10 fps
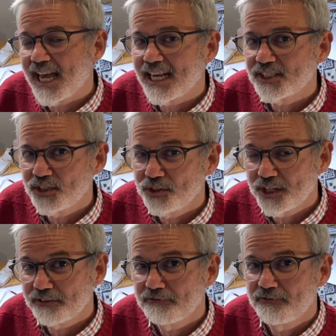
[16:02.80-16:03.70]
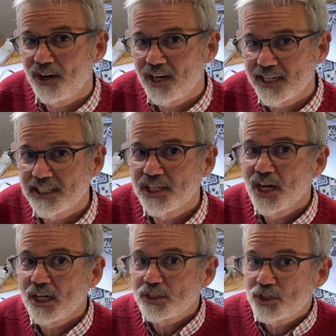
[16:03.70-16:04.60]
as you can find
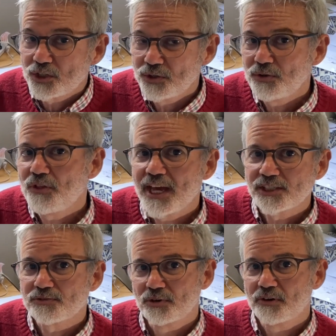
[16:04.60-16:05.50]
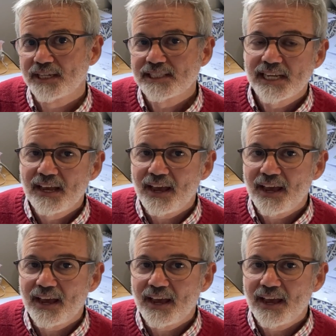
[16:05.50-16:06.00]
to their drawings,